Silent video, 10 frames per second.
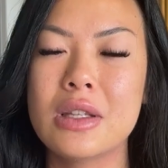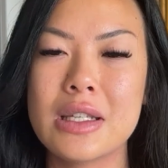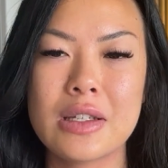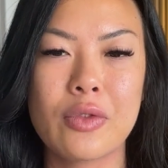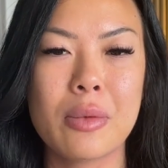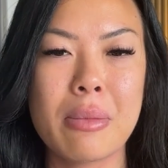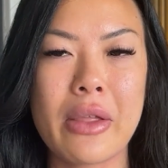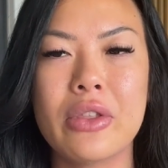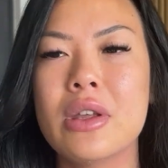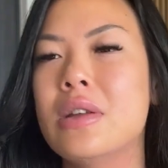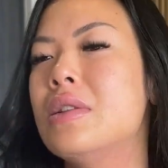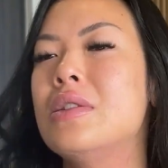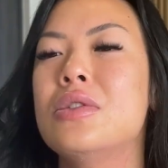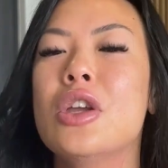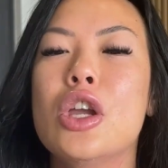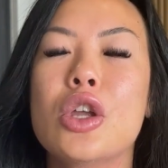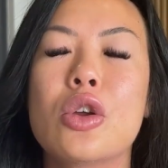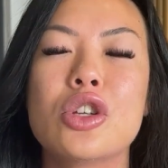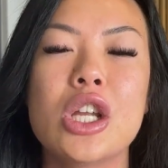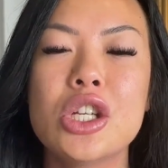these different methods, you're
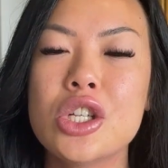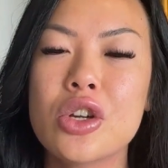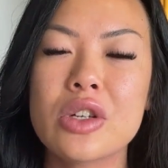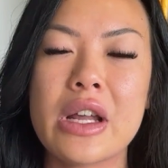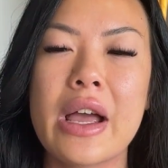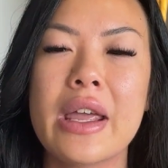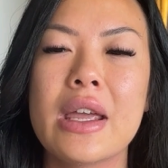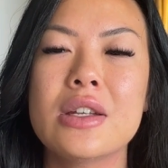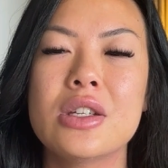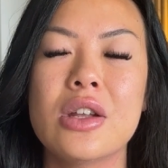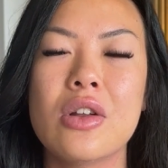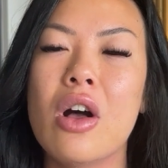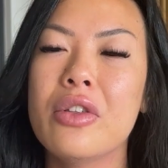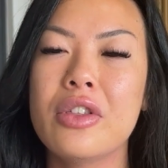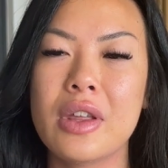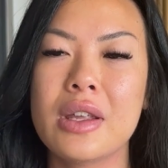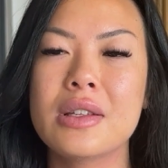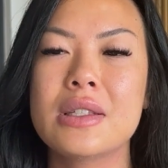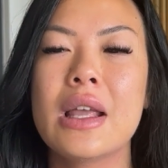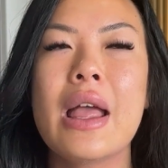changing your diet and all the
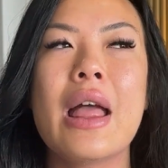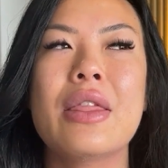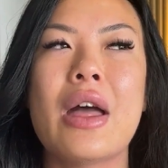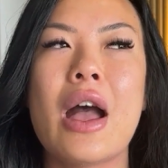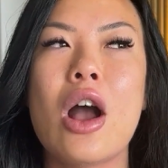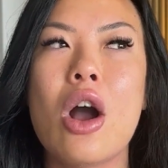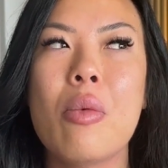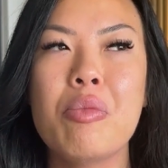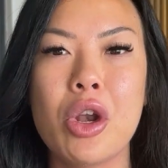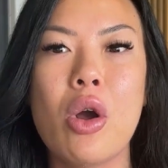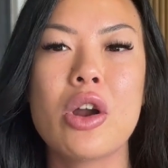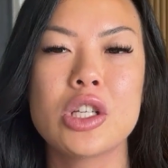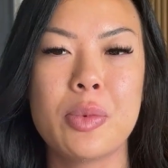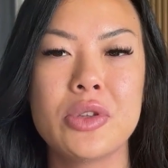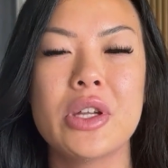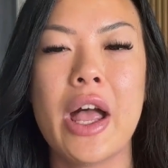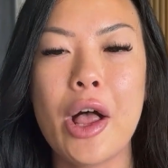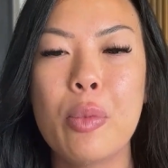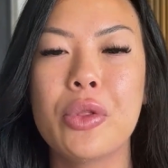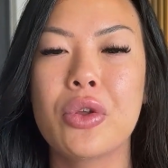things that, you know, are supposed to
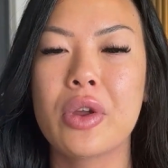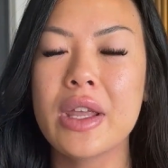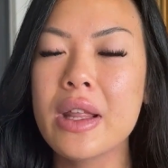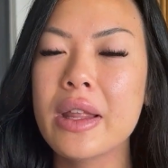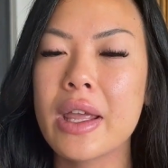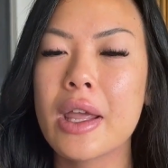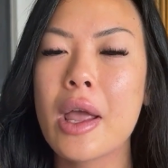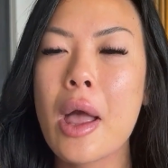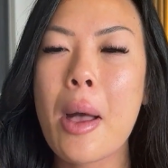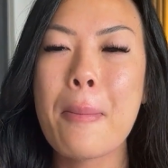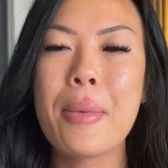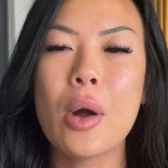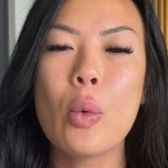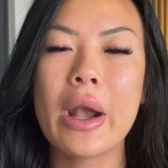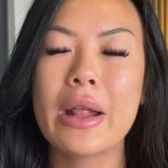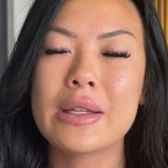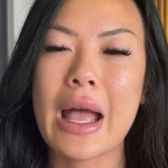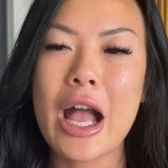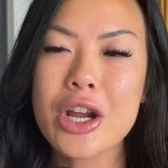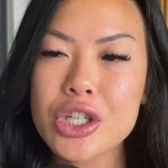help with your healing. But what is
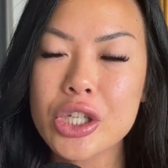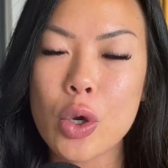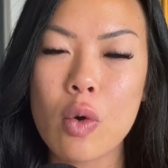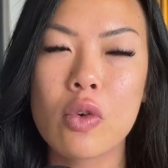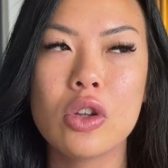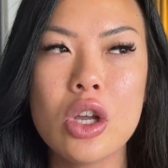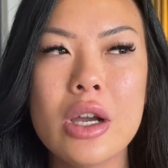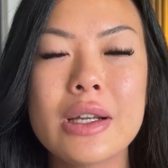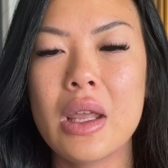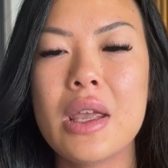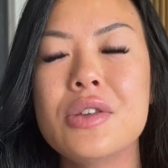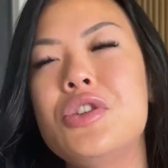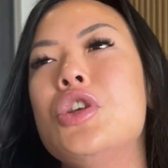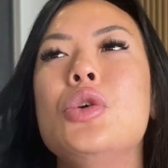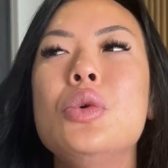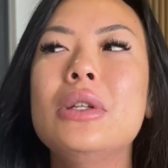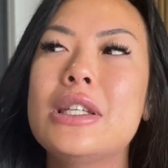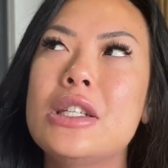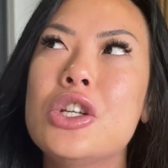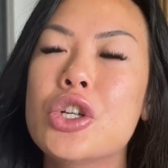actually overlooked is you
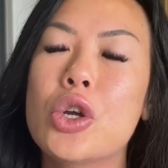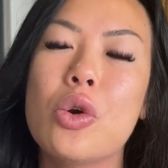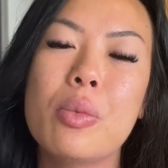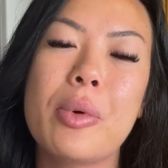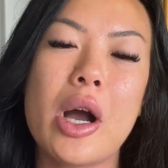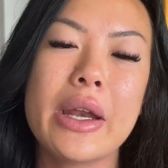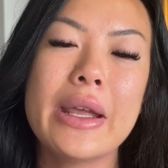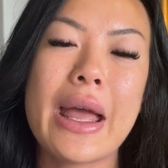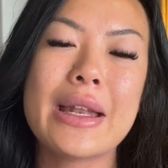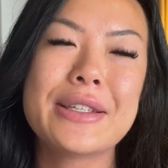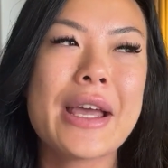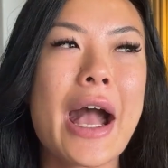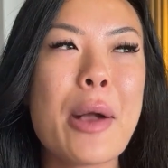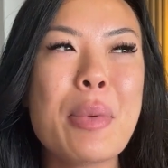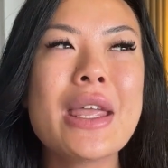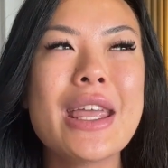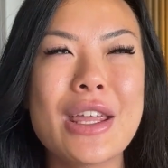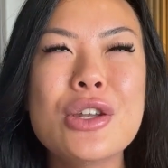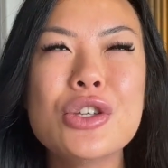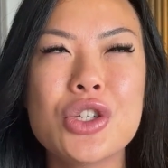listening to your own body and tapping
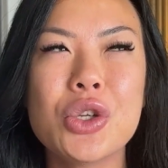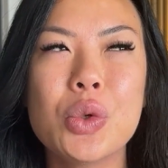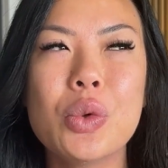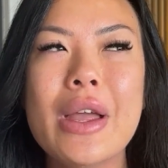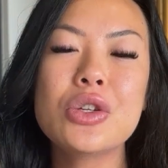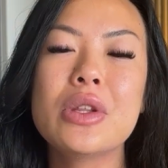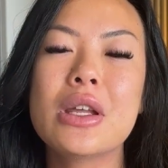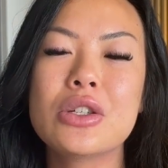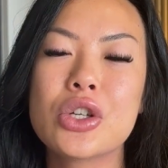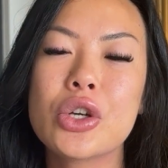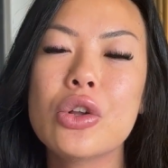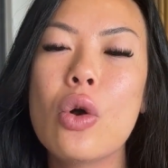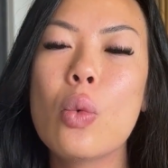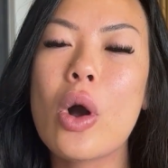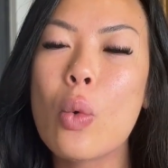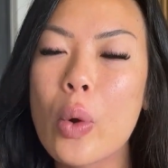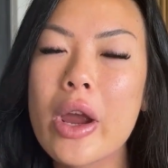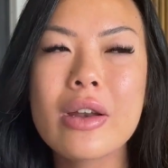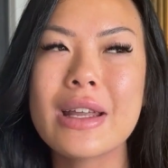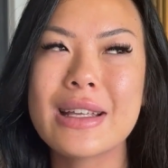into the internal
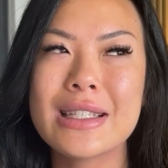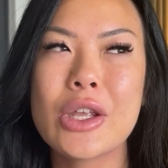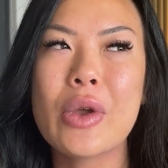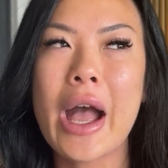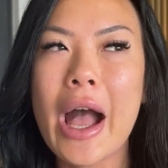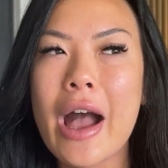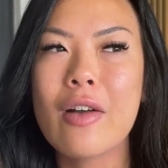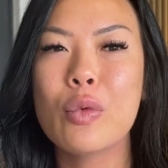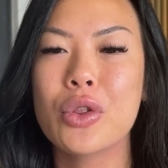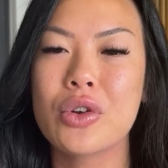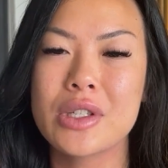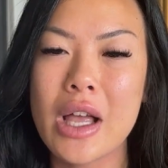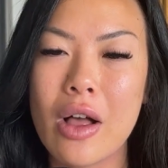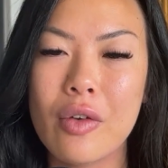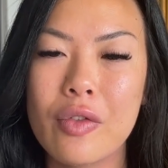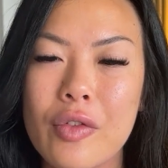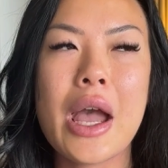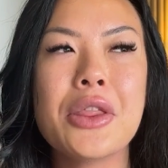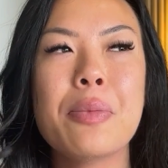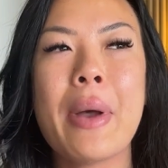awareness that you have with yourself
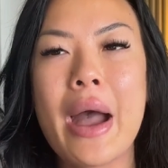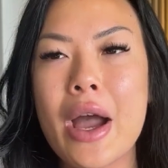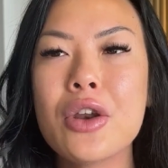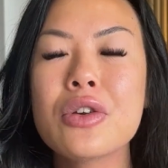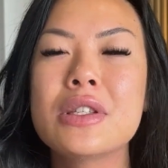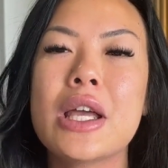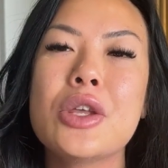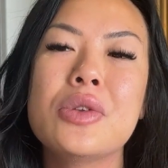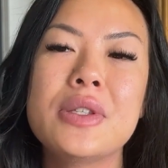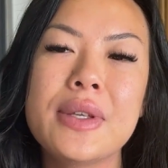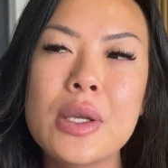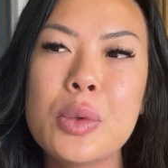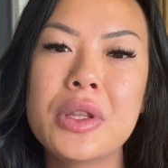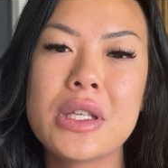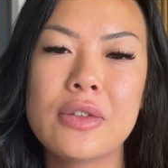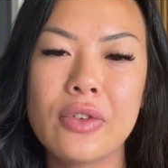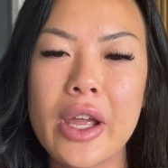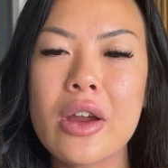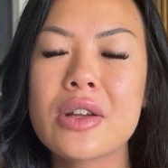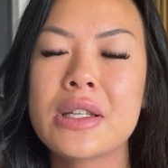and the patterns that you see with these
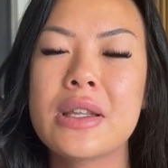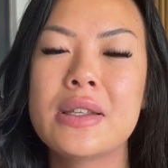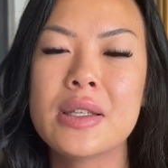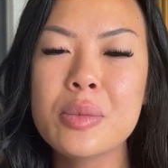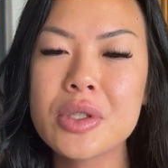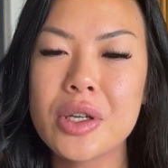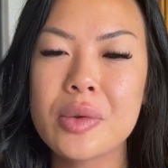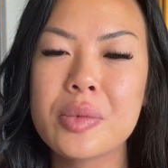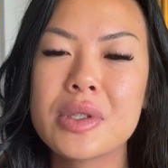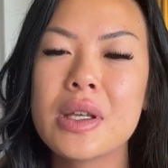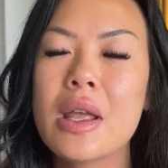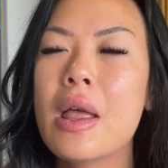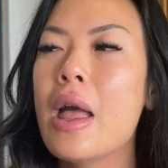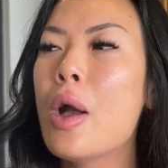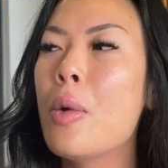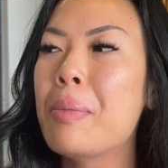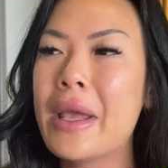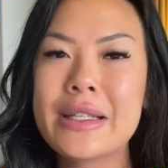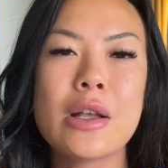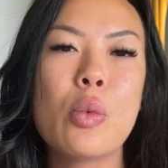flares and these symptoms
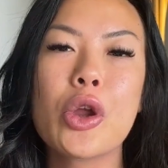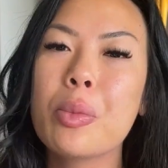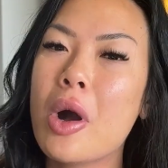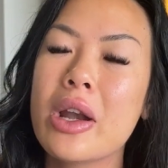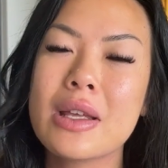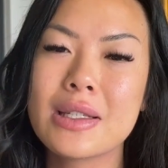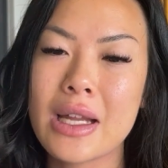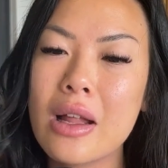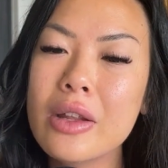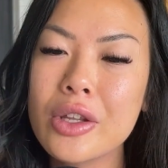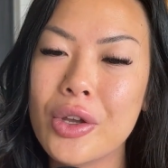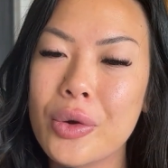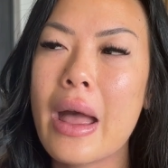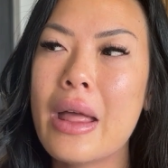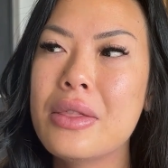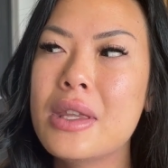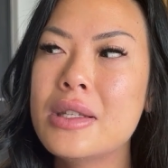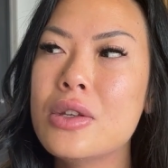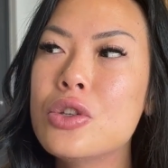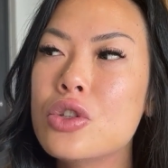based on what your body is telling you. And this
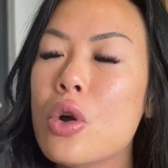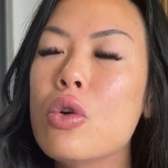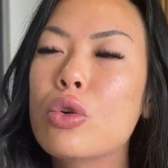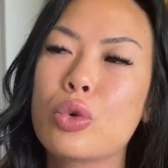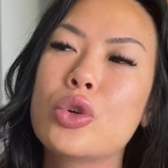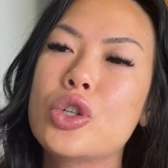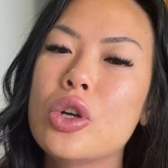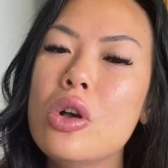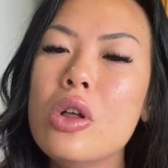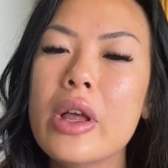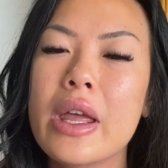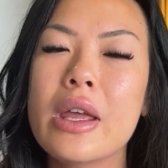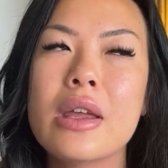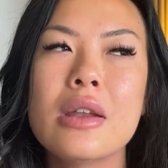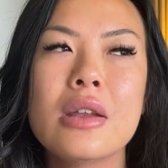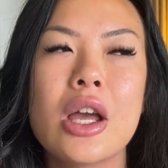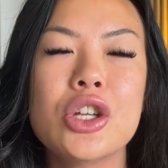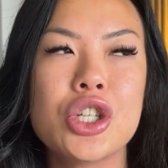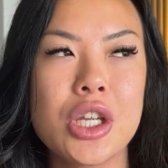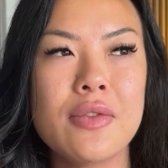is so crucial in
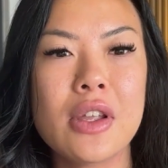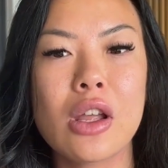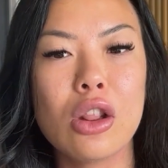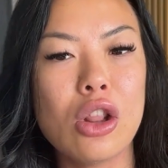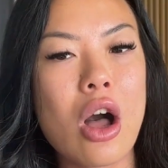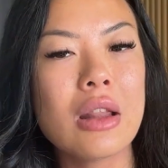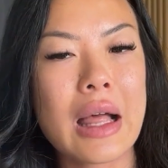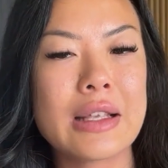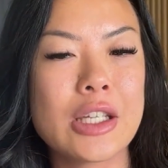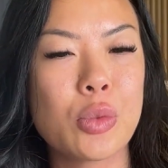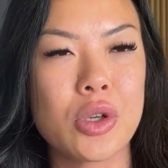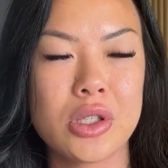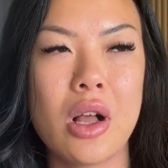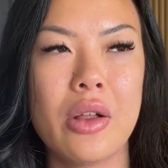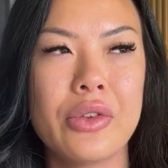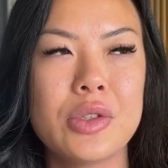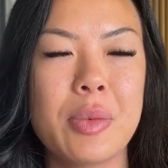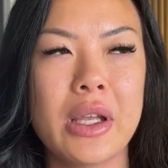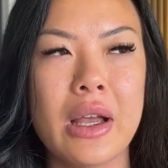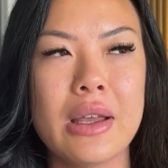achieving long-lasting results
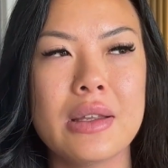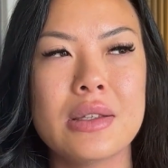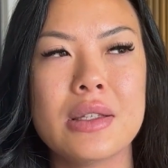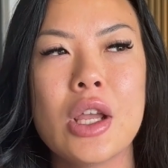because